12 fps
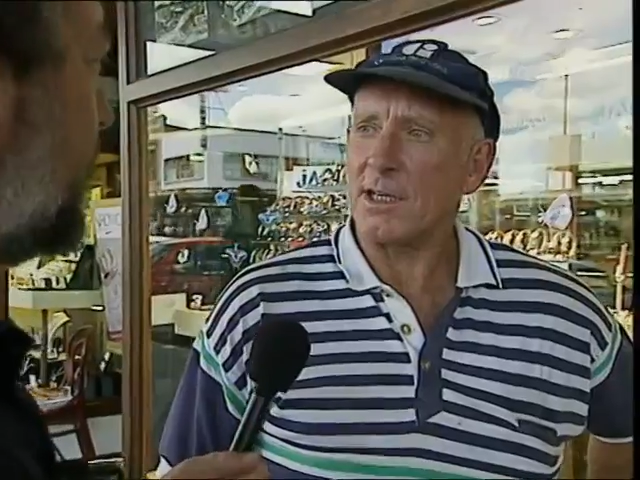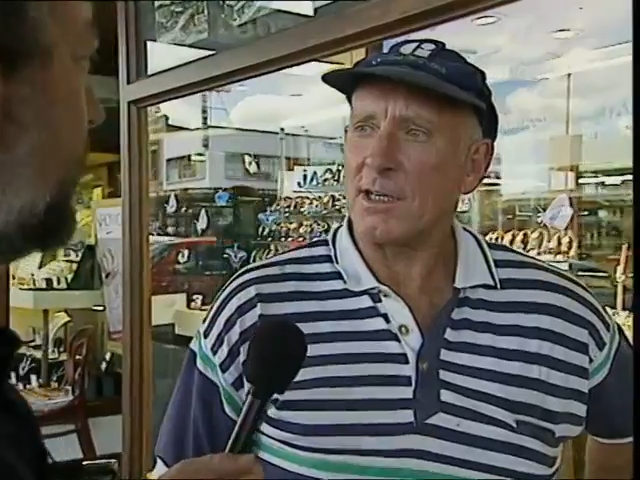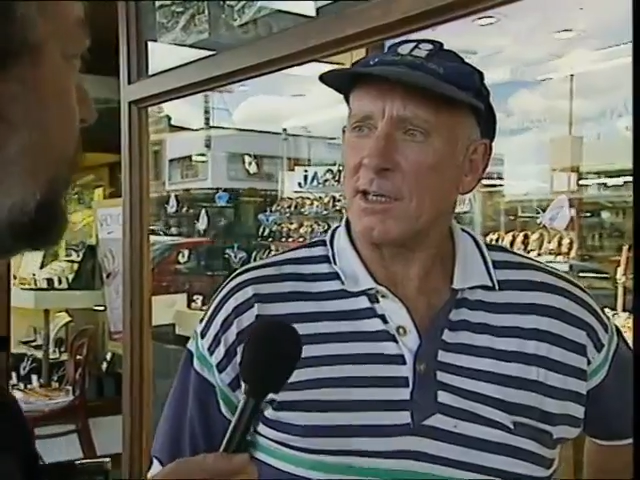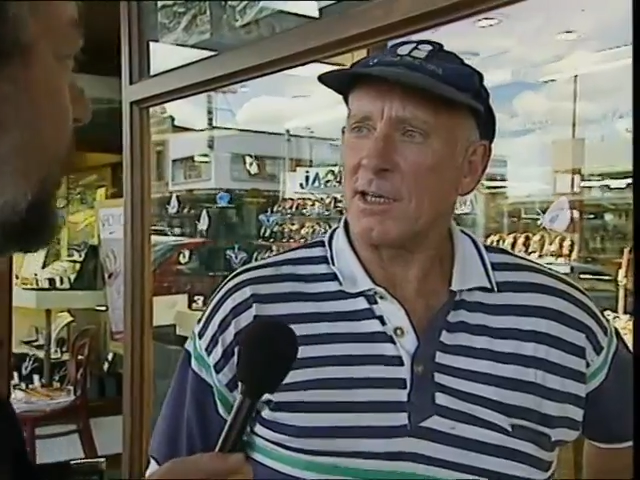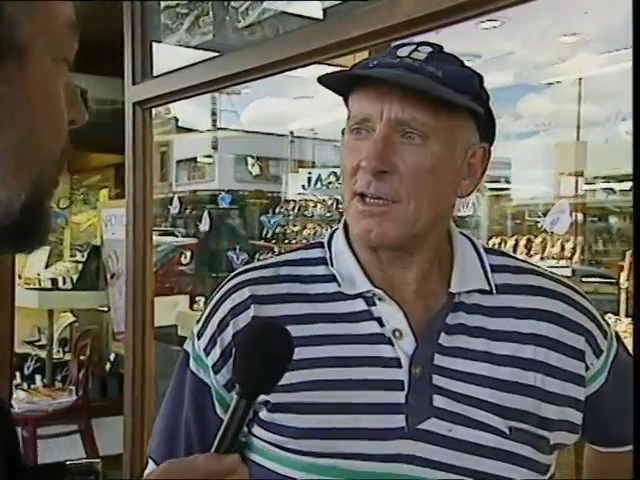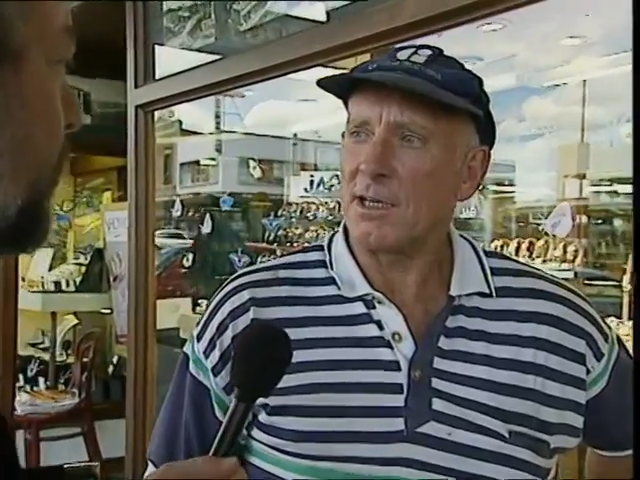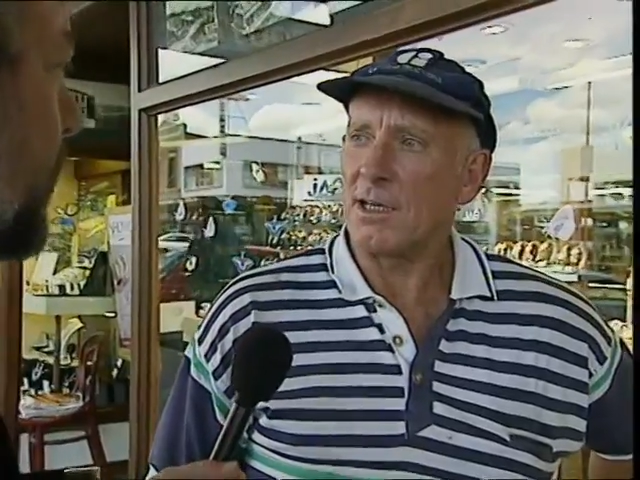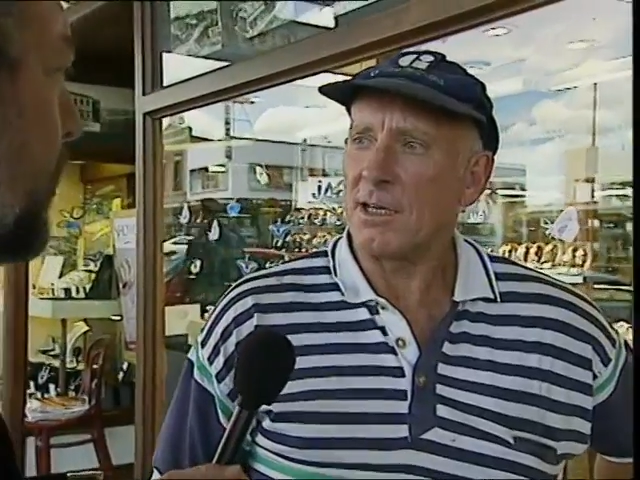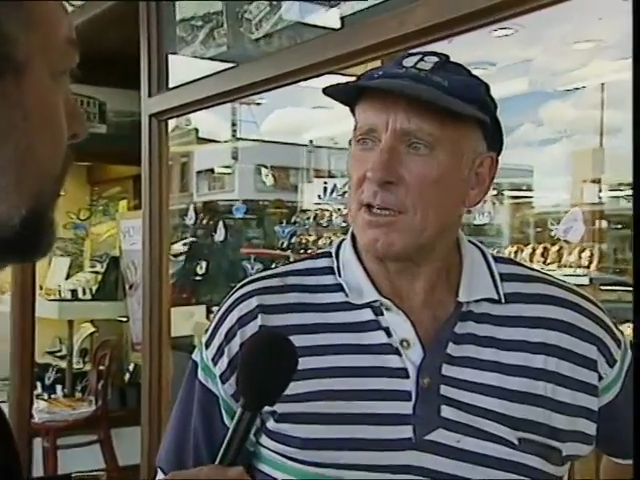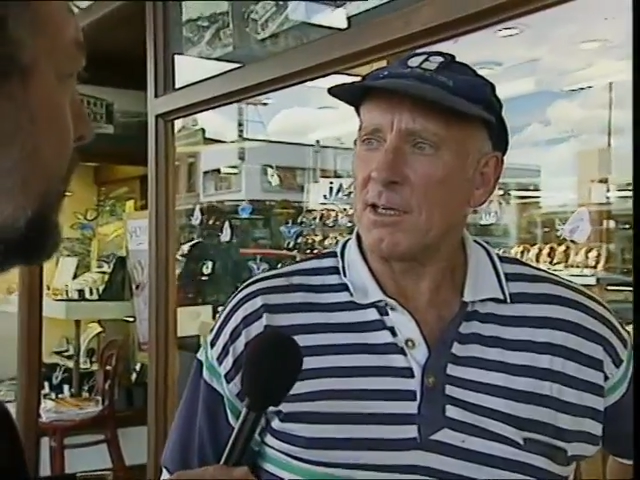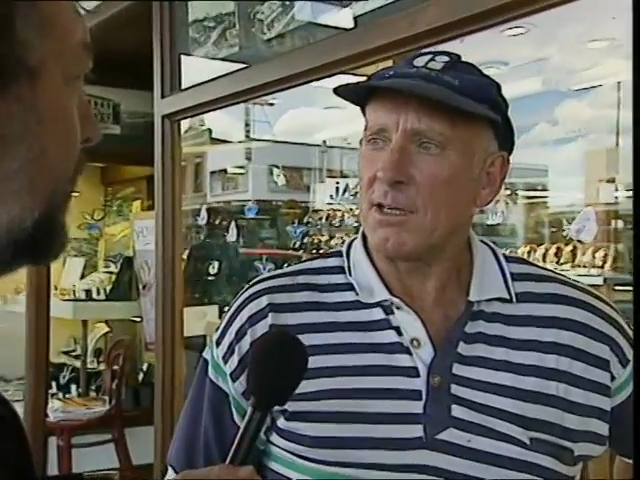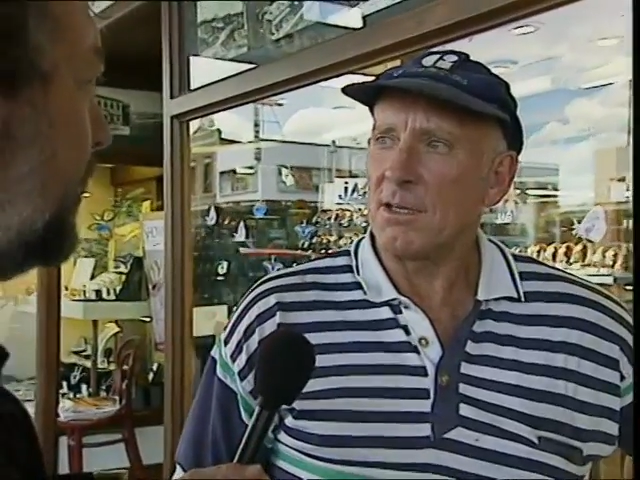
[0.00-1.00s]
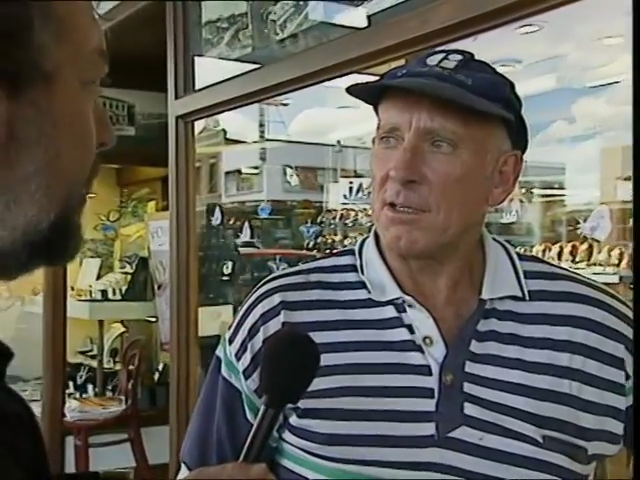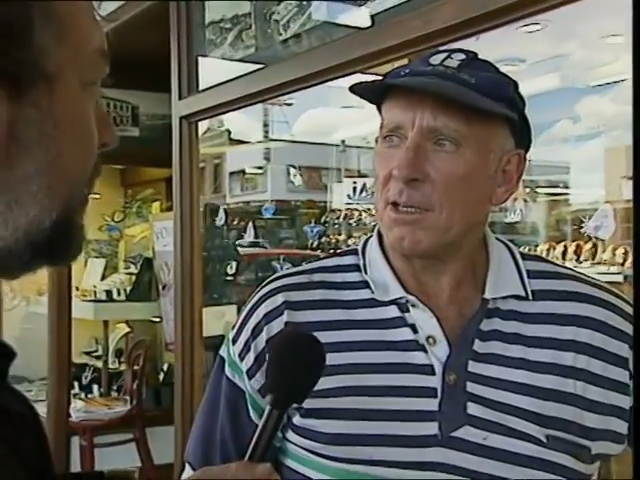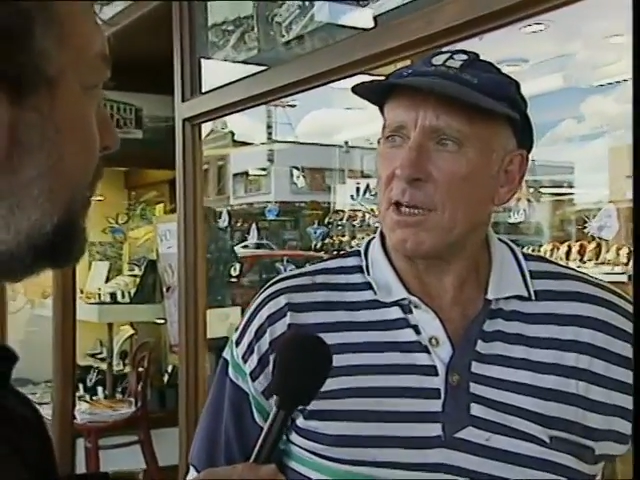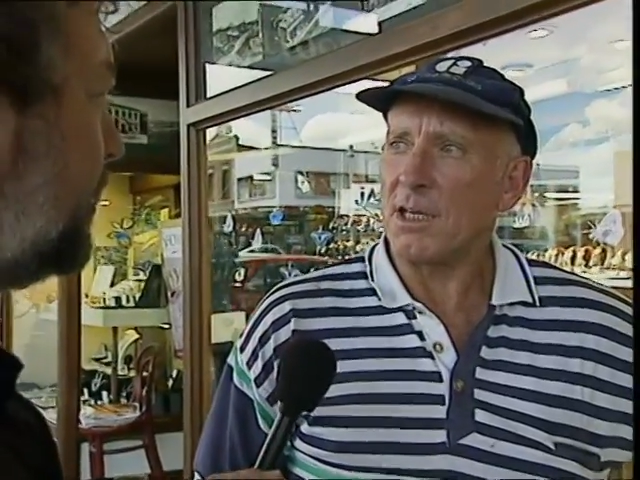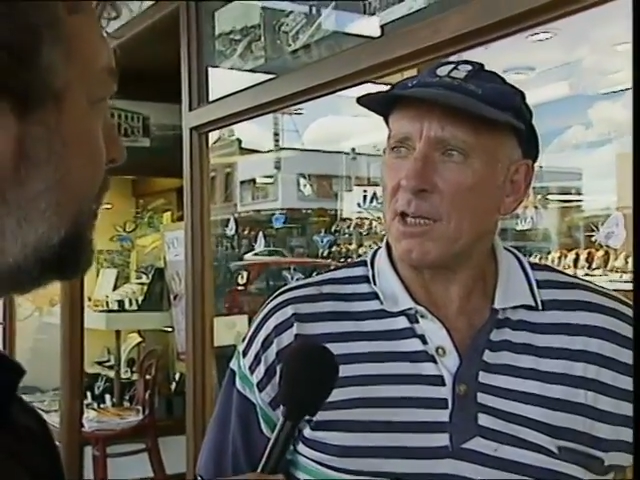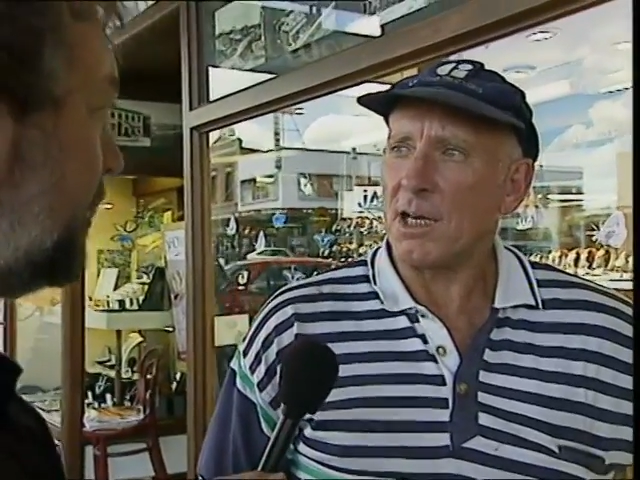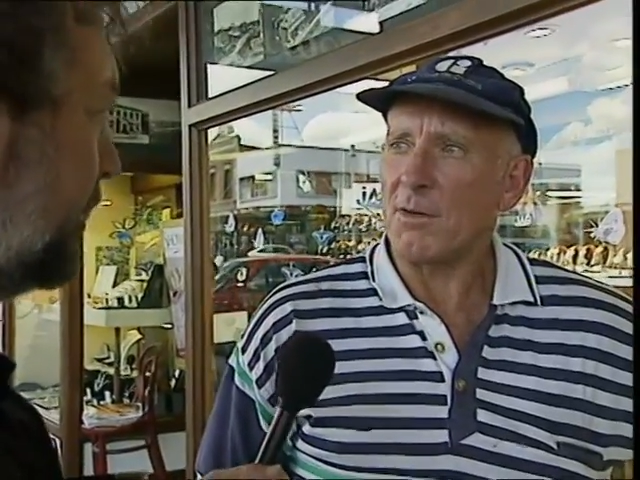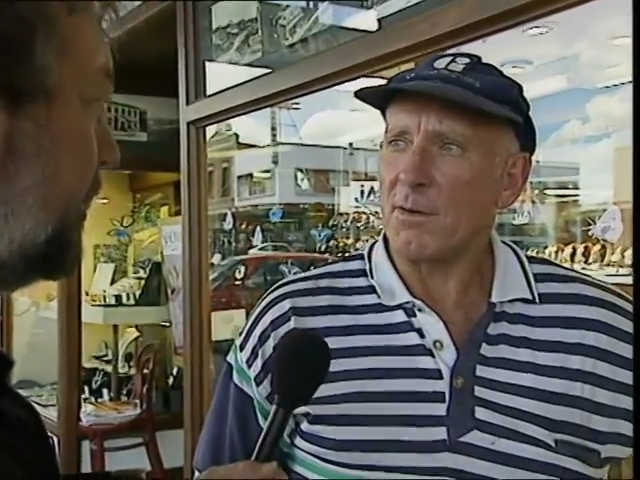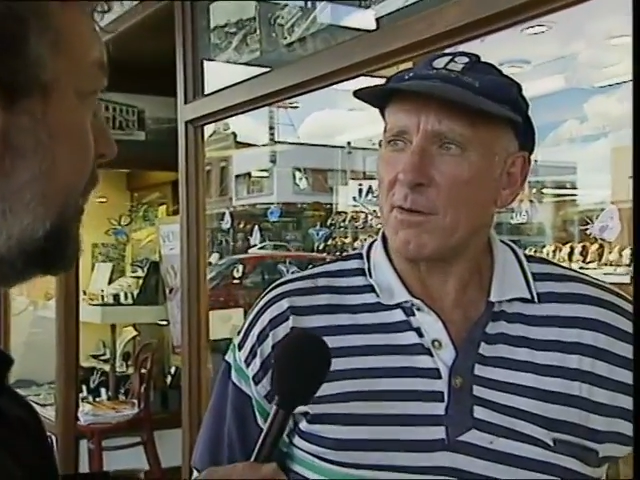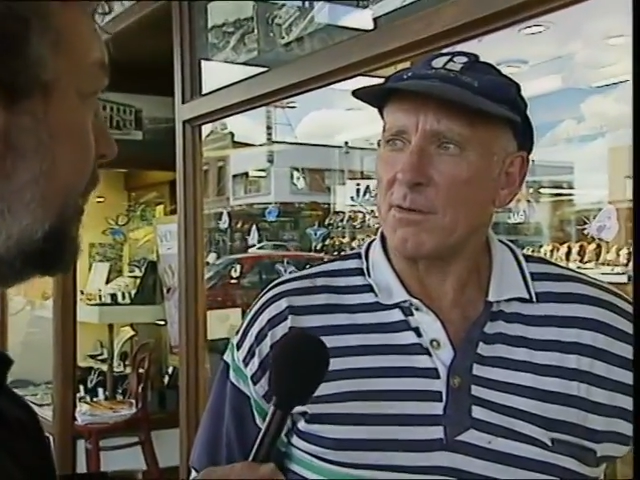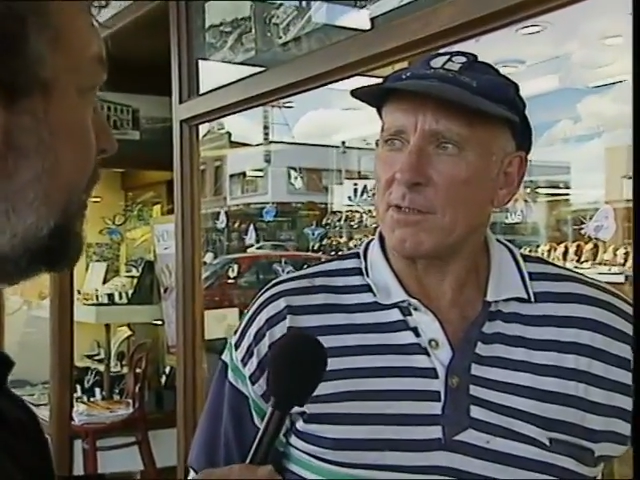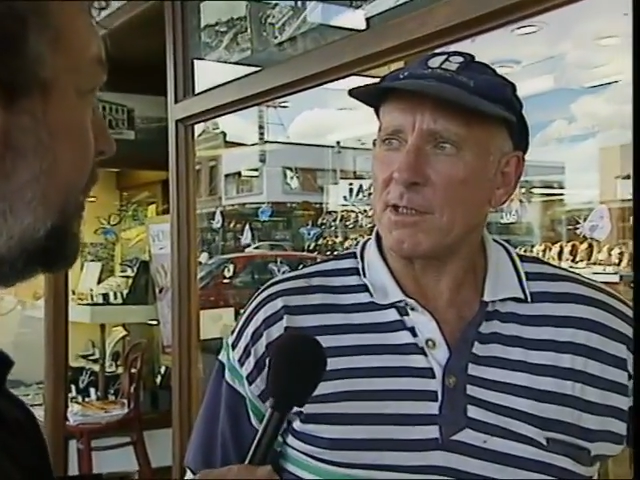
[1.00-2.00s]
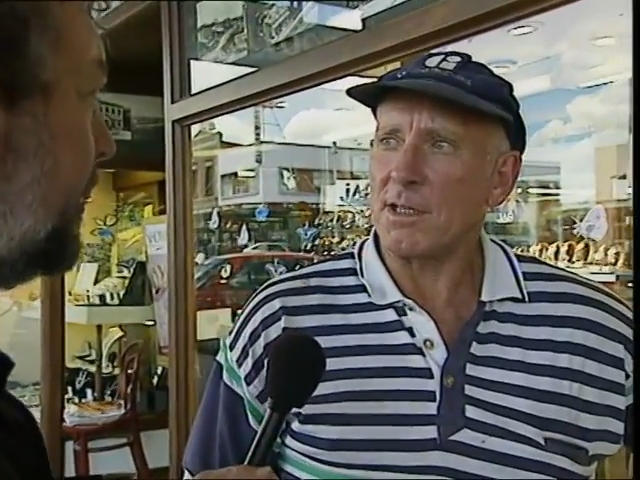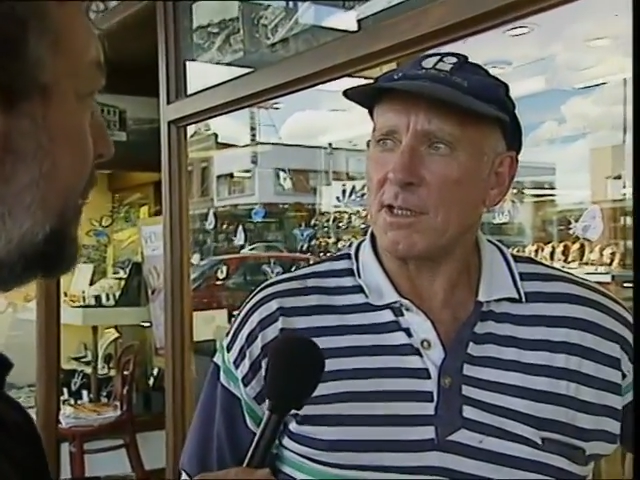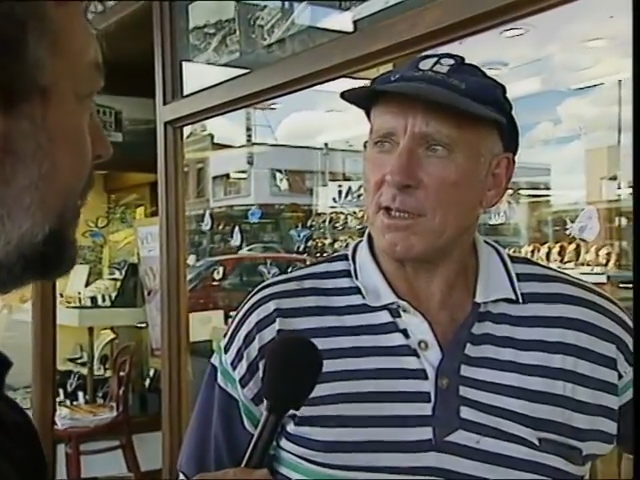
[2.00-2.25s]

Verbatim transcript: You get on well with her? Yeah, no worries, yeah.